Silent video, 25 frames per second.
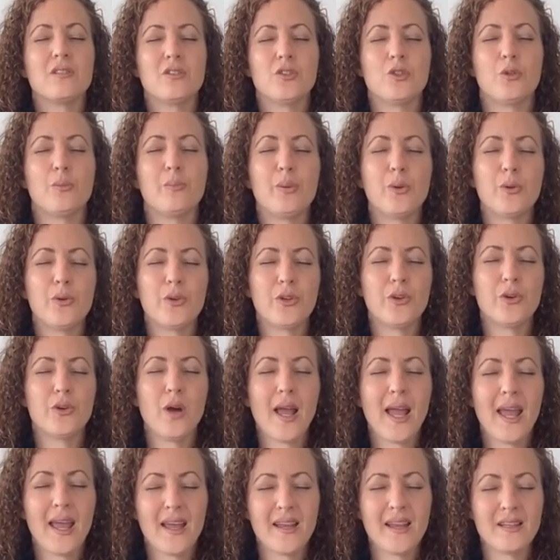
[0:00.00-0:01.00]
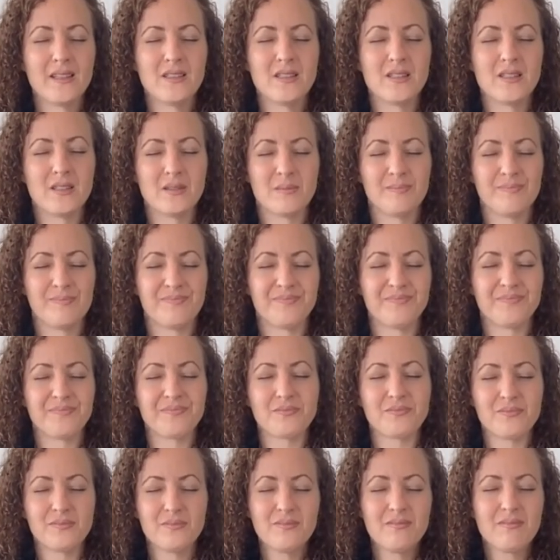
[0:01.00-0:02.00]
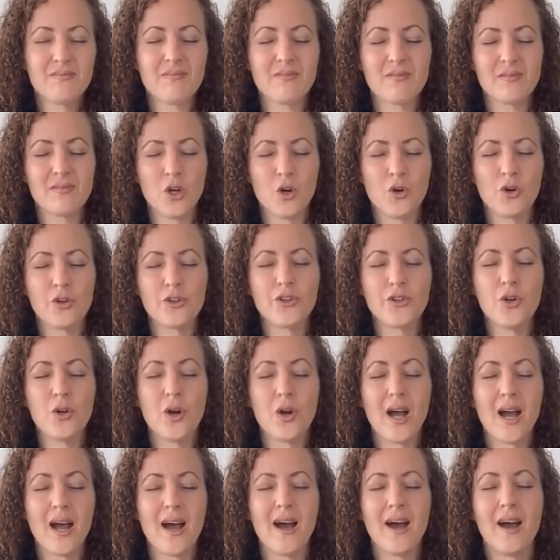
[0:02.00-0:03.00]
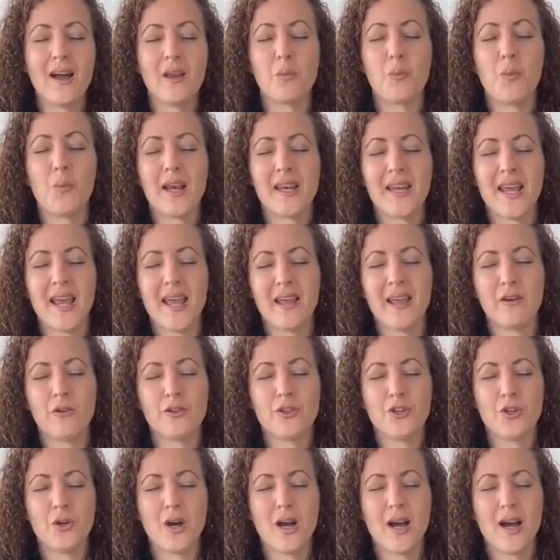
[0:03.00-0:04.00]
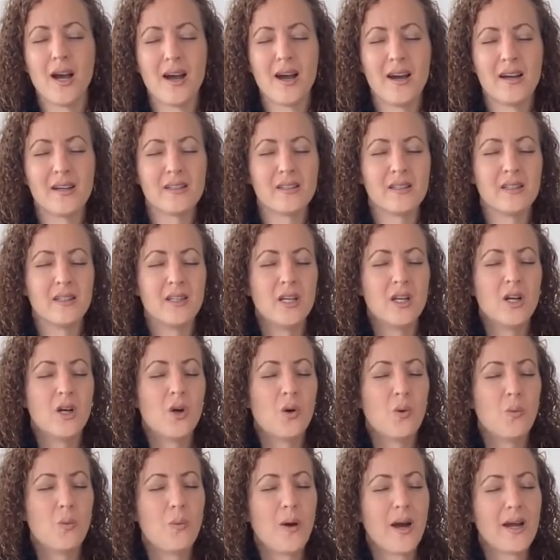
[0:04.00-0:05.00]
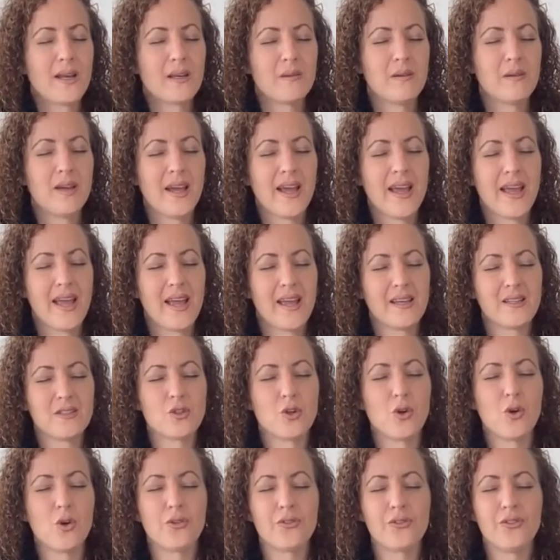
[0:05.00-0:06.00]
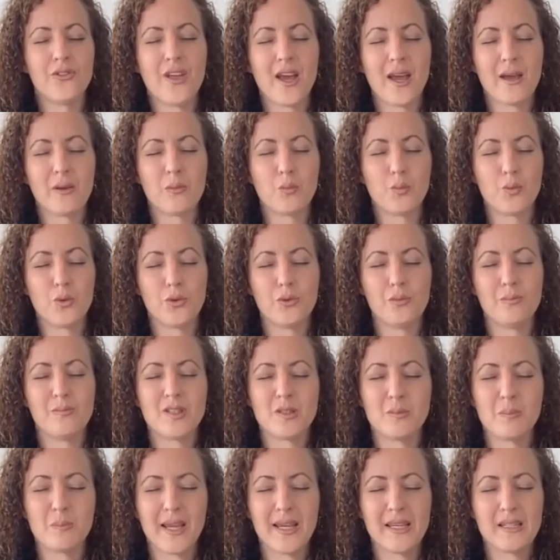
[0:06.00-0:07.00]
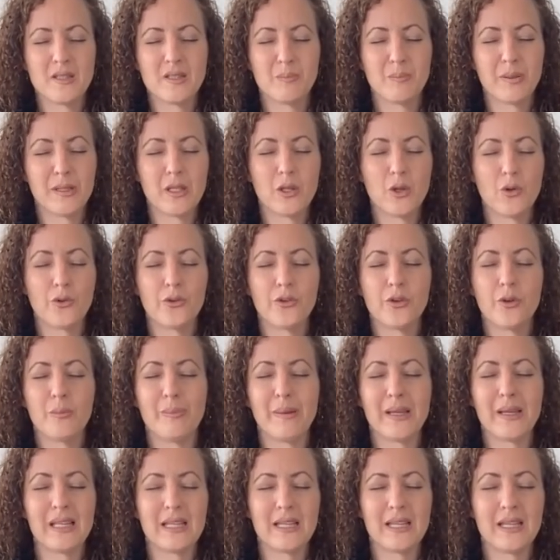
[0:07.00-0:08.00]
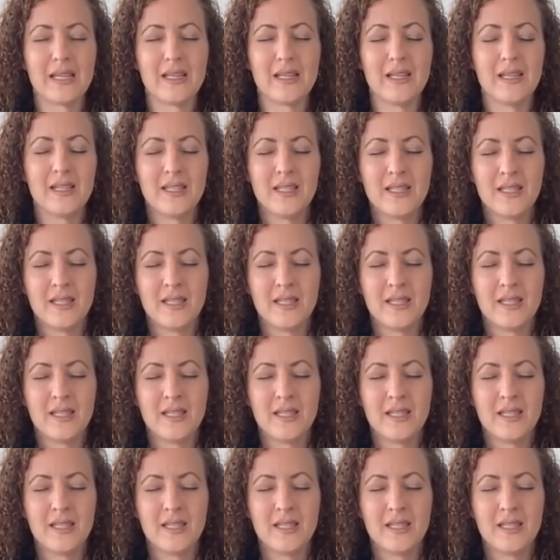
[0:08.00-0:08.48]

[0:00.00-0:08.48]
to put your hands on your heart, one hand on your heart, one hand on that womb space below your belly.